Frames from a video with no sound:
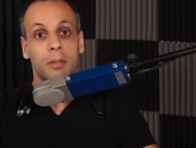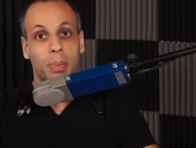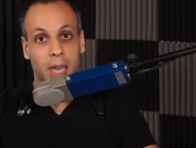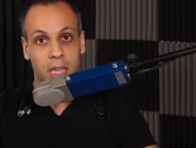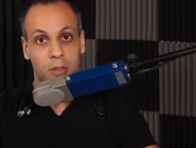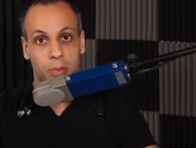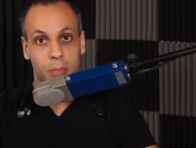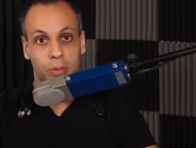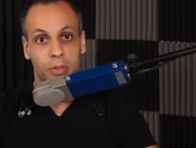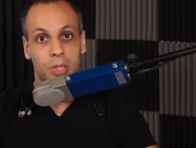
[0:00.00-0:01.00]
paying
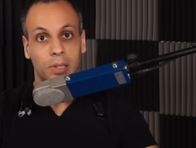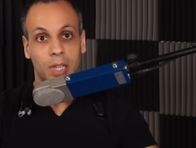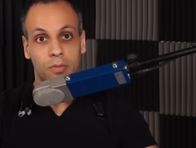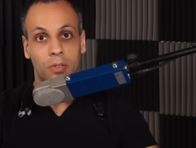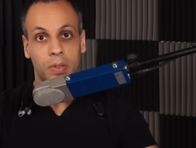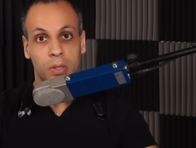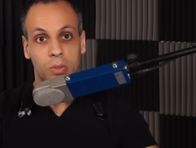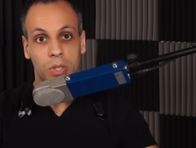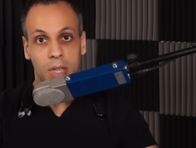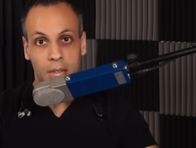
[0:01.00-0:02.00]
people to leave
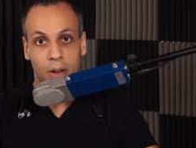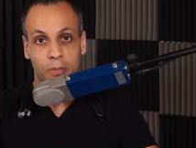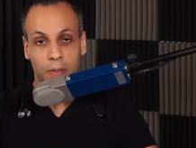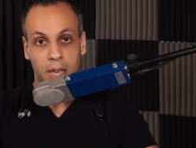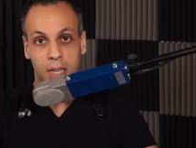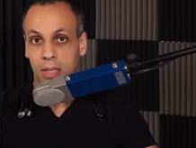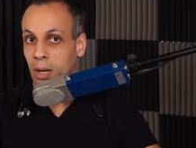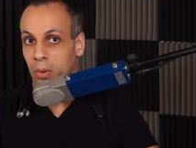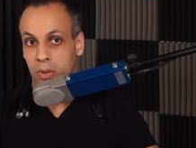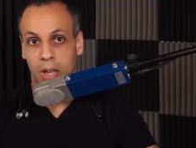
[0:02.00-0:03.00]
reviews that are fake,
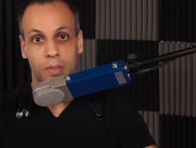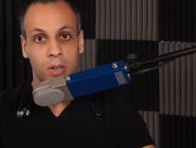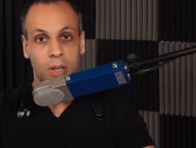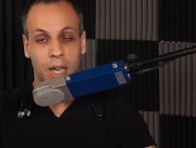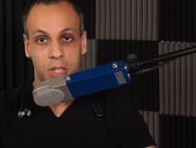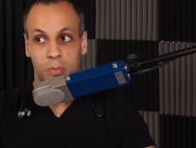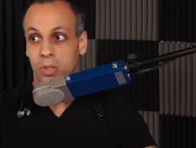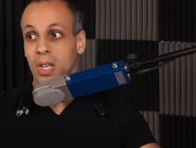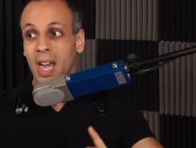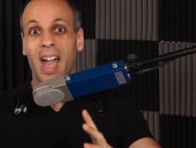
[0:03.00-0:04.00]
that were never your
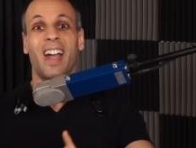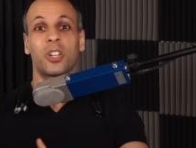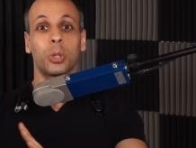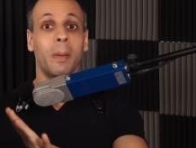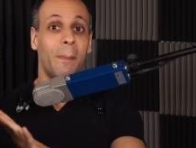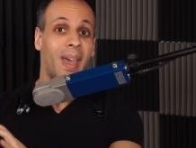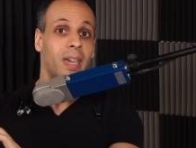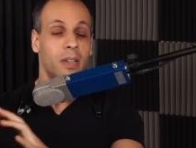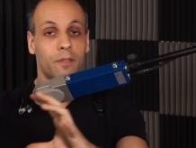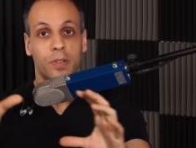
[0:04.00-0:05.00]
customers, actually
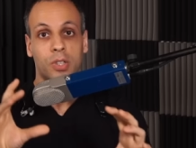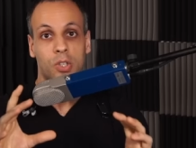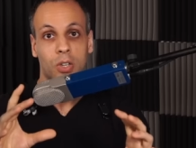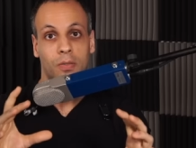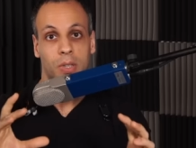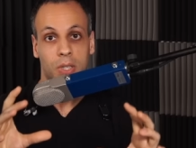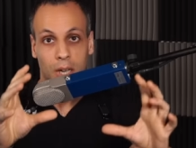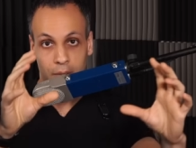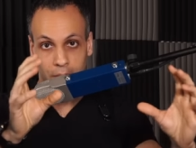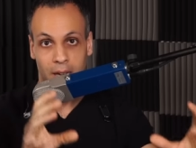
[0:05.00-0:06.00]
paying for the service
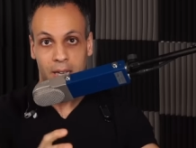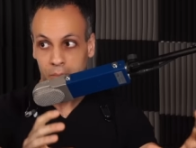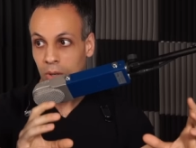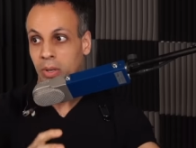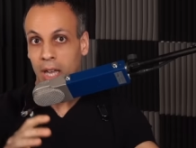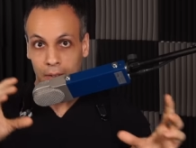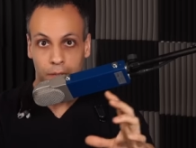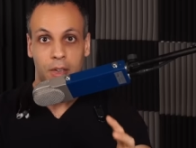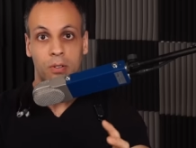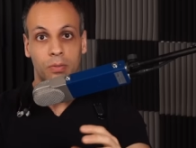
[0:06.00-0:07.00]
of I am going to have
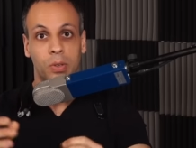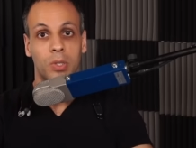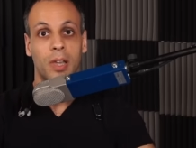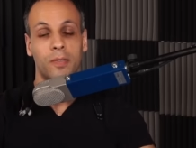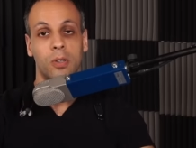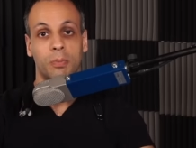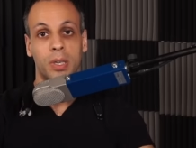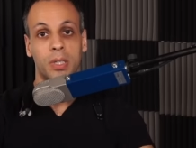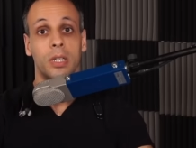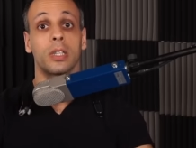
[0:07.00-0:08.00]
fake reviews left for your
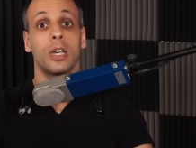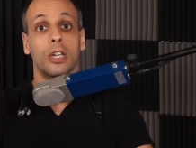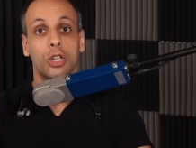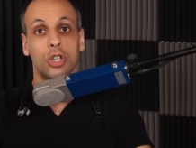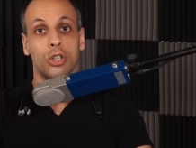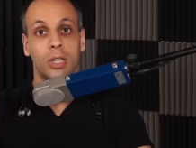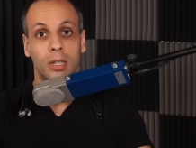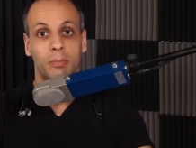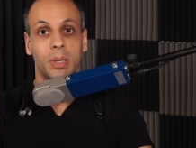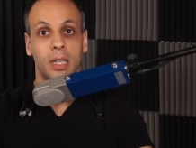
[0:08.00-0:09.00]
business should
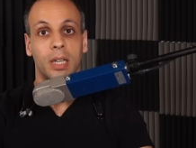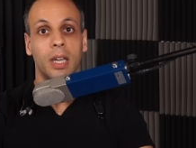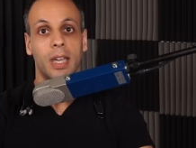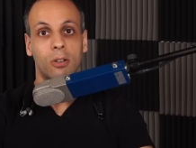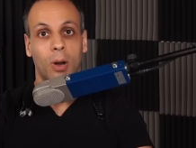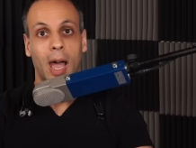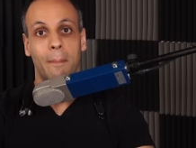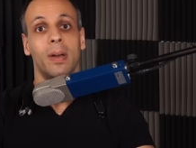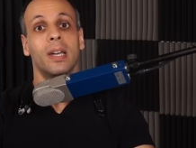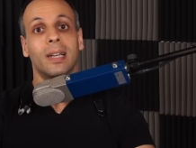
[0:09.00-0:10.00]
be a crime.
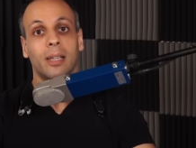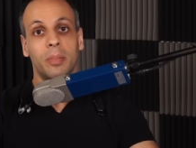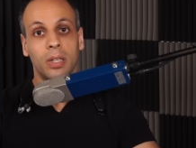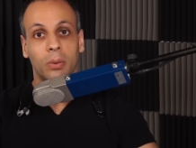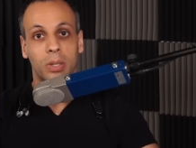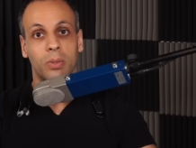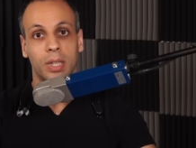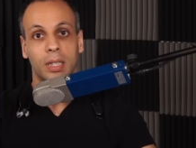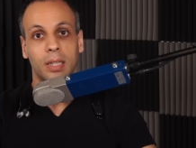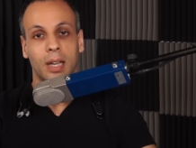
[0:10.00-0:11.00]
Let me know what you
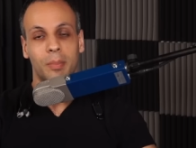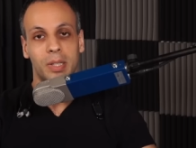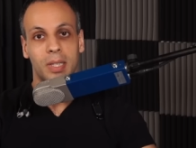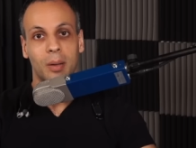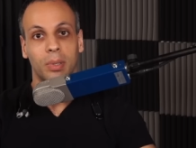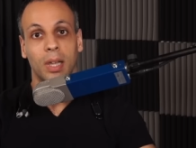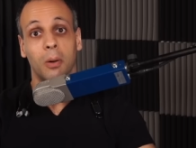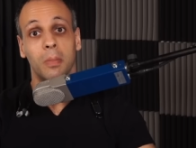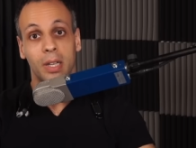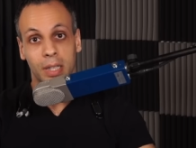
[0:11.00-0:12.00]
think in the comments down below.
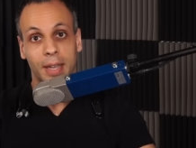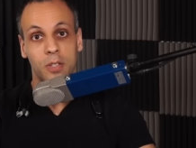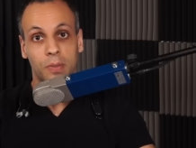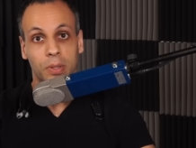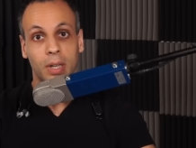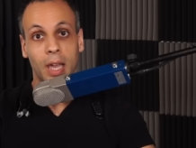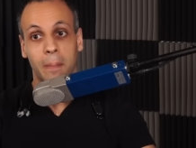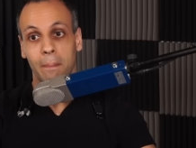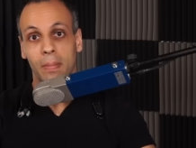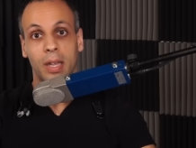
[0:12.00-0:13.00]
That's it for today.
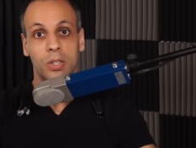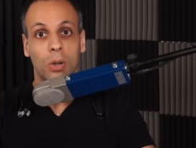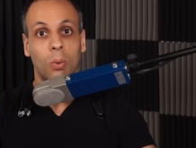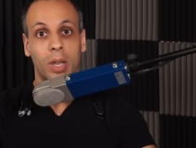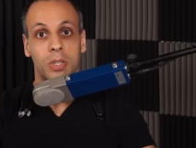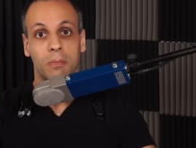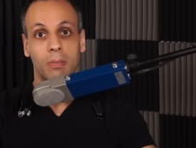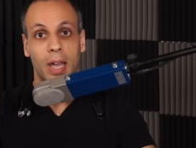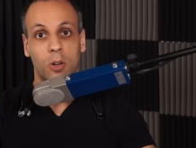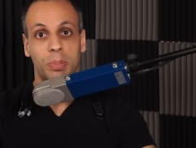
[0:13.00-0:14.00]
And as always,
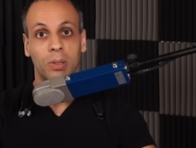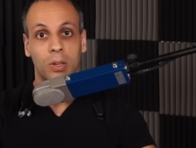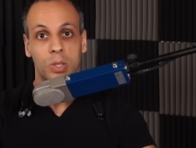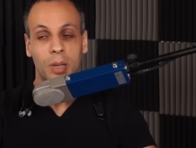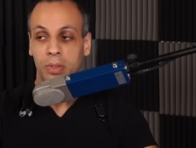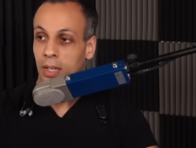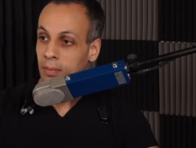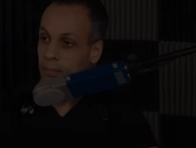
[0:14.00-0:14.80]
I hope you learned something.